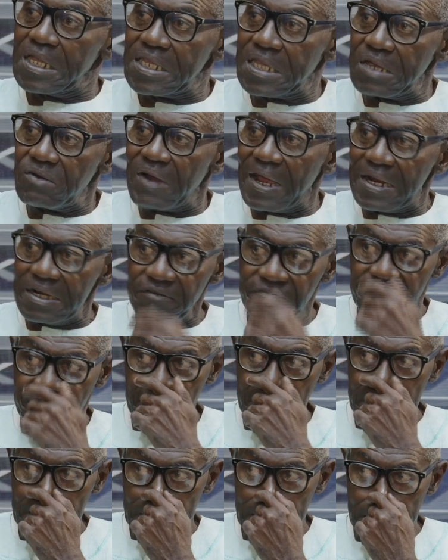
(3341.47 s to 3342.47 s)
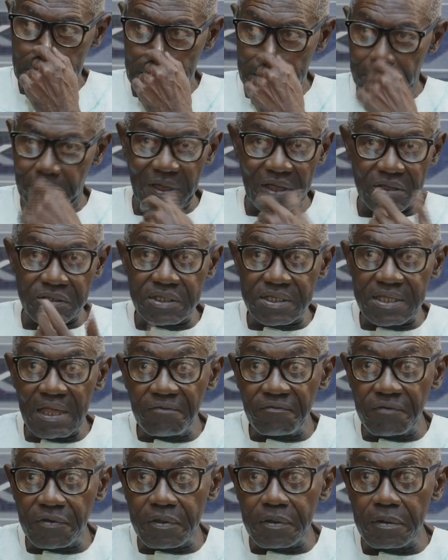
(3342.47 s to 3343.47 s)
the rally finished about
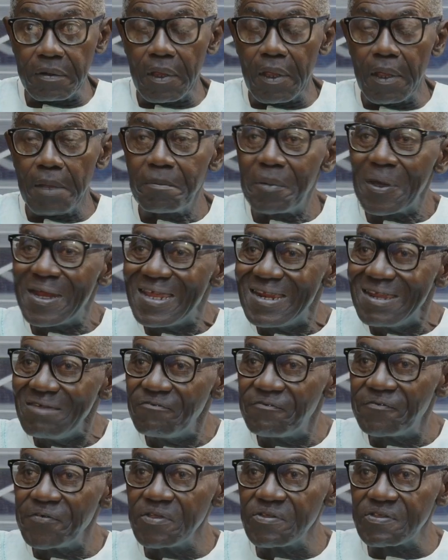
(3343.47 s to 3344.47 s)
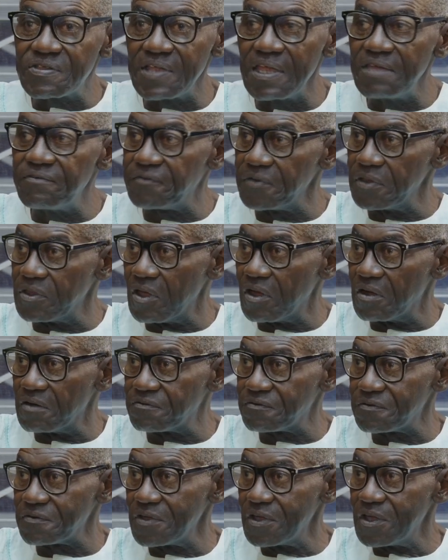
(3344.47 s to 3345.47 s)
7, but they didn't feel safe
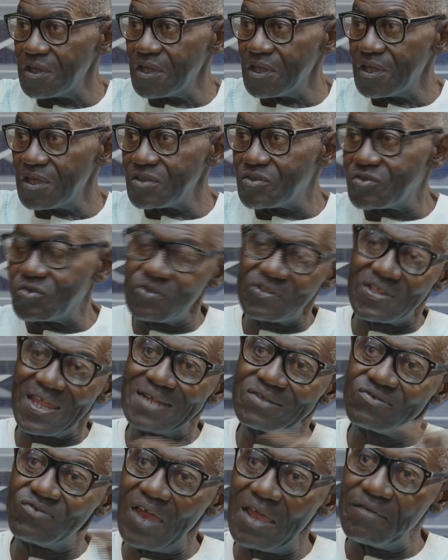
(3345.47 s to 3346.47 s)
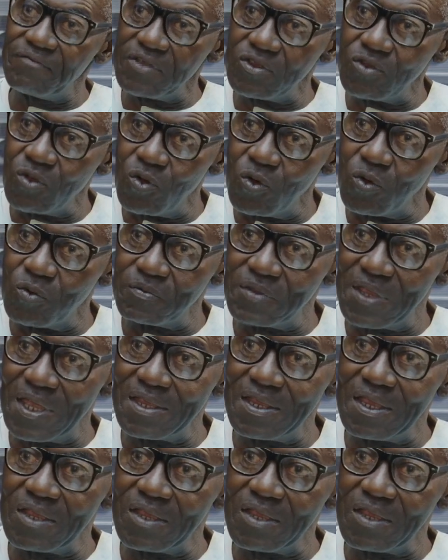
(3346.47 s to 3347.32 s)
enough to start driving home. Then they